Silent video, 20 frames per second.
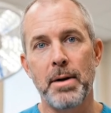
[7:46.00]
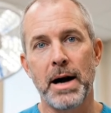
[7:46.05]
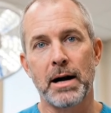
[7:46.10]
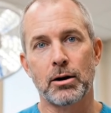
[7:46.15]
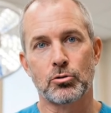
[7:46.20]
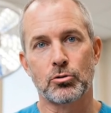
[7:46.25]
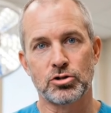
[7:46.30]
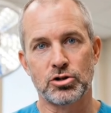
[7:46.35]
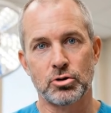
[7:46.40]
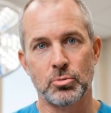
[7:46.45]
why
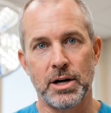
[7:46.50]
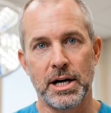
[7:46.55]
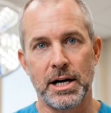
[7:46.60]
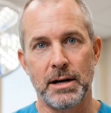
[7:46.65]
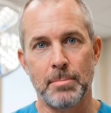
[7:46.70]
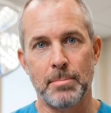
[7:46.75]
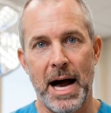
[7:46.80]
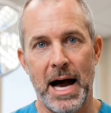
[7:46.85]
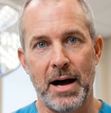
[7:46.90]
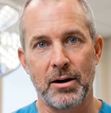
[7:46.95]
medical
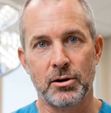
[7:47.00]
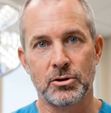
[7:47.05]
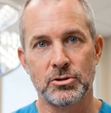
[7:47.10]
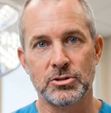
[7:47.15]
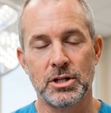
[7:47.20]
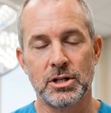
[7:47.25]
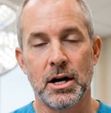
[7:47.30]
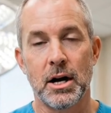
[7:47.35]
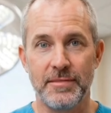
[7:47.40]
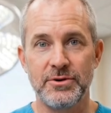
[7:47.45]
screening
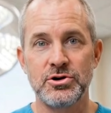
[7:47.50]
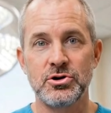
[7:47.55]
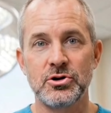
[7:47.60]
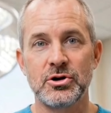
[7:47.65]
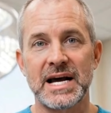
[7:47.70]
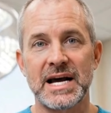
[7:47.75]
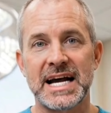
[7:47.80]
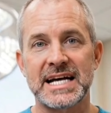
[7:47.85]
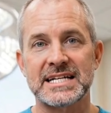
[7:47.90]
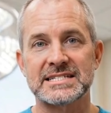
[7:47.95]
matters.
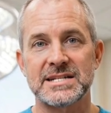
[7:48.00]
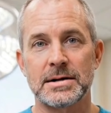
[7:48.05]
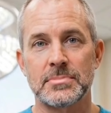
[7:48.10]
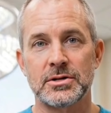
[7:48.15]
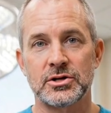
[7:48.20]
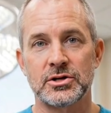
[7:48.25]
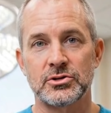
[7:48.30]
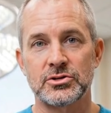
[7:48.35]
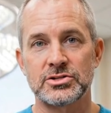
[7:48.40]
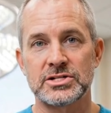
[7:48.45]
Whether you're getting
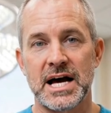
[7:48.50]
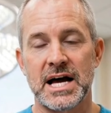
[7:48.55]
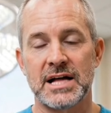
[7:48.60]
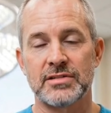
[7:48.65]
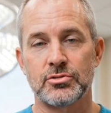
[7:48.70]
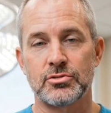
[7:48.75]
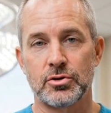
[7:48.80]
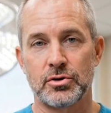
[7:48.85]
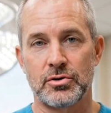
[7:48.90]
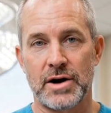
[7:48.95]

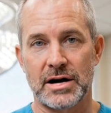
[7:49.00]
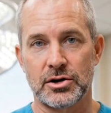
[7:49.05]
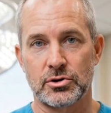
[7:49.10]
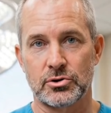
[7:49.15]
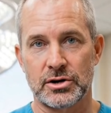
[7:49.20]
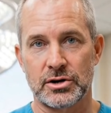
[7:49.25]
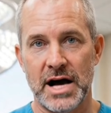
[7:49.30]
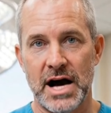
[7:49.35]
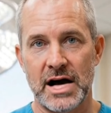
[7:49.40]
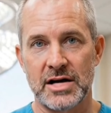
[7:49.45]
semaglutide through your
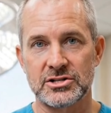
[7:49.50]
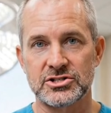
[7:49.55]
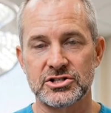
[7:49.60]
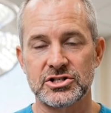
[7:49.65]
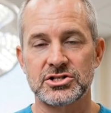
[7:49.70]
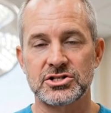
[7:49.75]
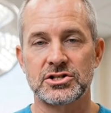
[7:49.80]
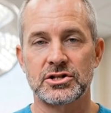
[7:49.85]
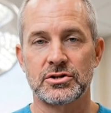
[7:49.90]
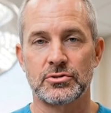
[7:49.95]

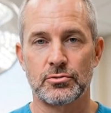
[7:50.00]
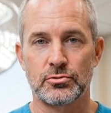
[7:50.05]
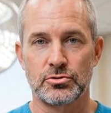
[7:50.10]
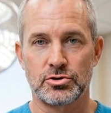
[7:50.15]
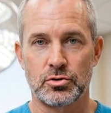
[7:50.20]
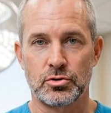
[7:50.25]
endocrinologist,